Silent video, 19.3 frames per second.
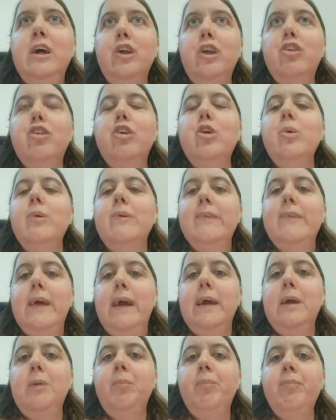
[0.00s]

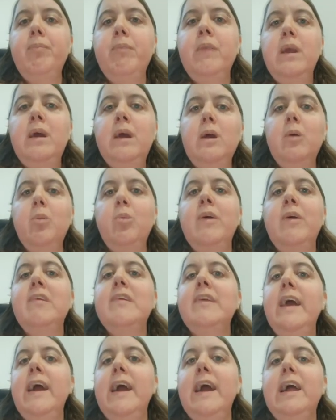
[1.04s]
Tuesday.
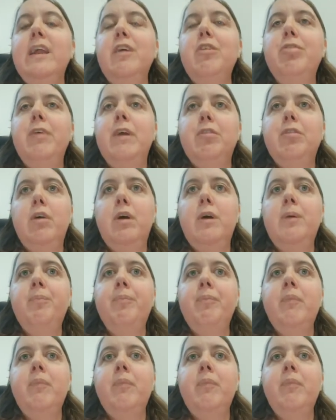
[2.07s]
Wednesday, I had a fever.